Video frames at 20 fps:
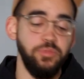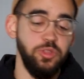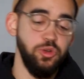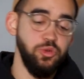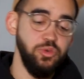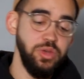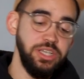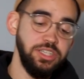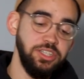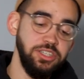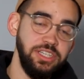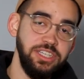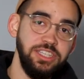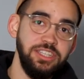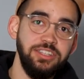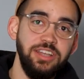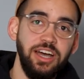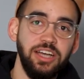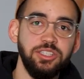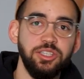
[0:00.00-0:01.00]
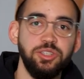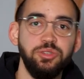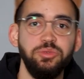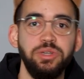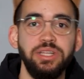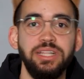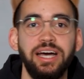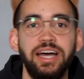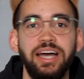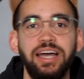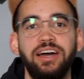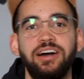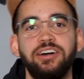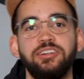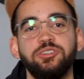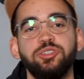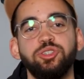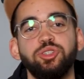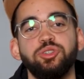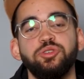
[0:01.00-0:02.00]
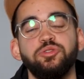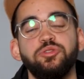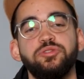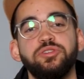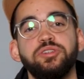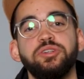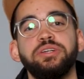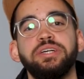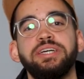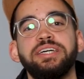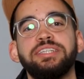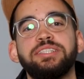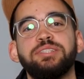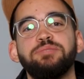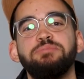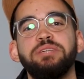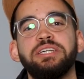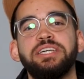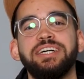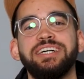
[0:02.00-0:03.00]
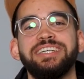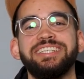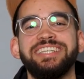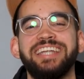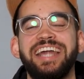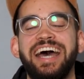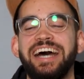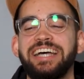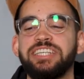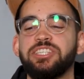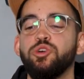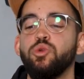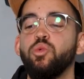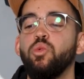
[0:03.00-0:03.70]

the reason it doesn't rely on a server is because it has a